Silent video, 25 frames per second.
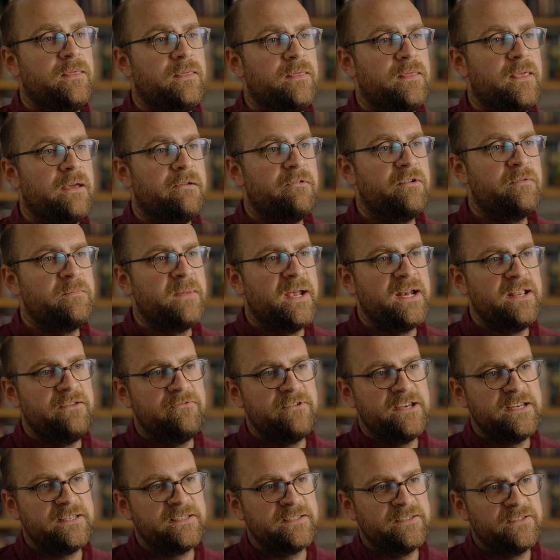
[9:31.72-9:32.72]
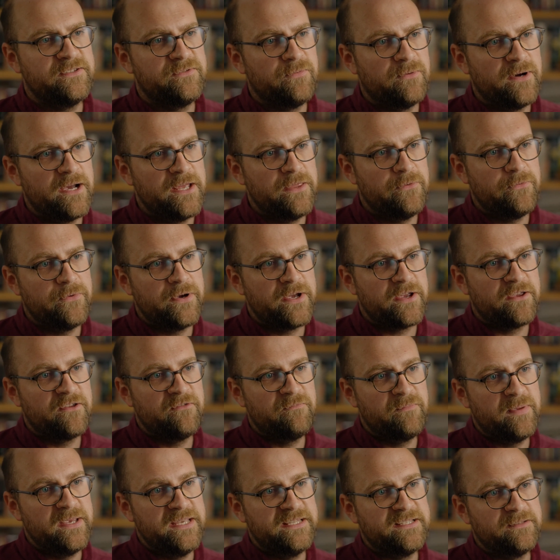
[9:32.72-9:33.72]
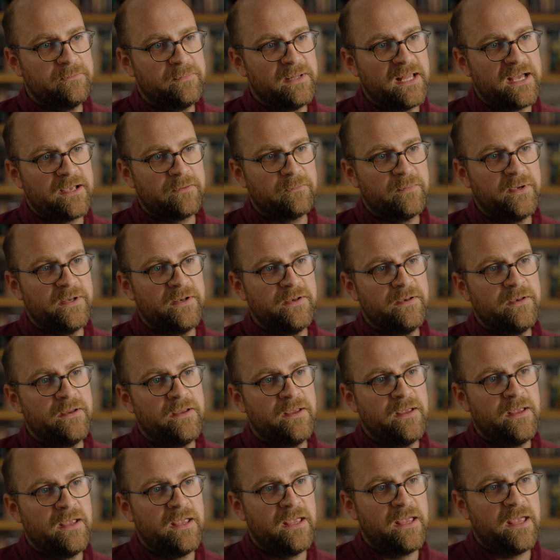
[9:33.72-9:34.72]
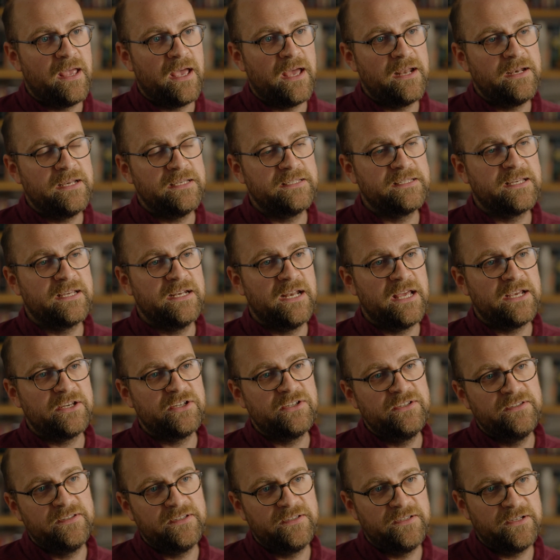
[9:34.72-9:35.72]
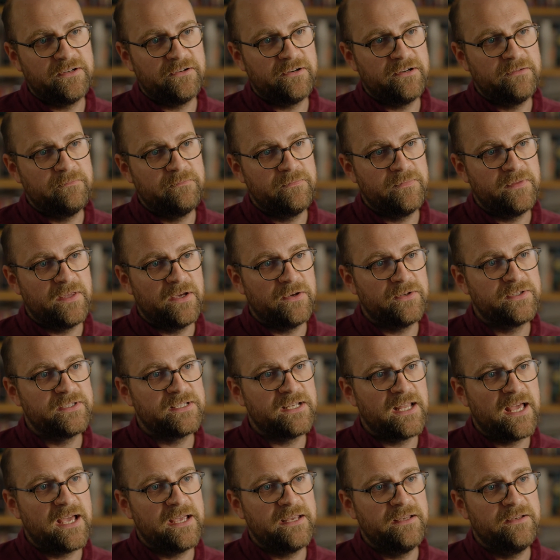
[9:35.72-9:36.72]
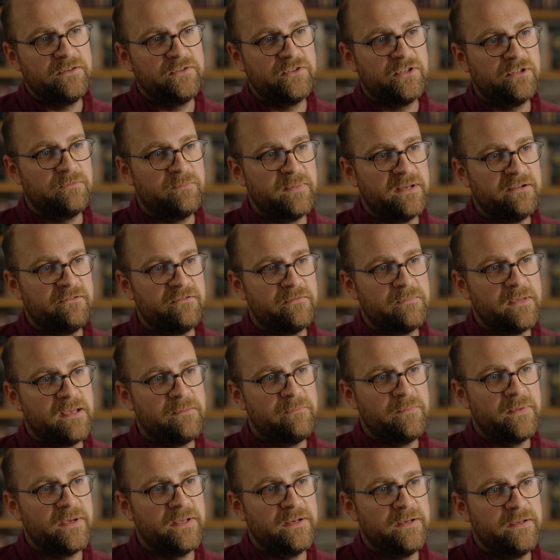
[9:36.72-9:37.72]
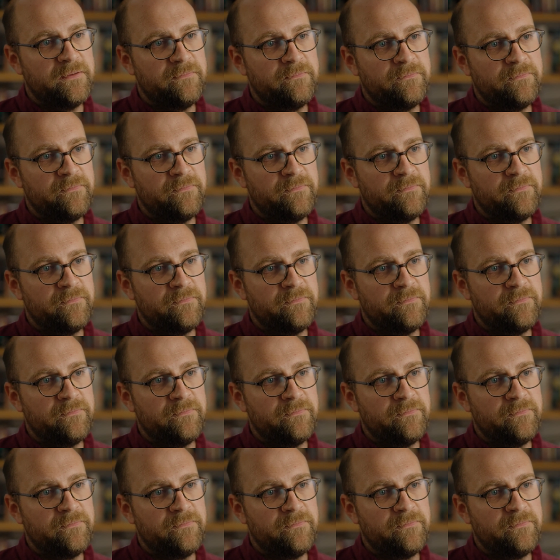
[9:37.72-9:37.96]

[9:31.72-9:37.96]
There are many reasons why the work of Peter Blackman and his connection to Durham, though slight, should be remembered.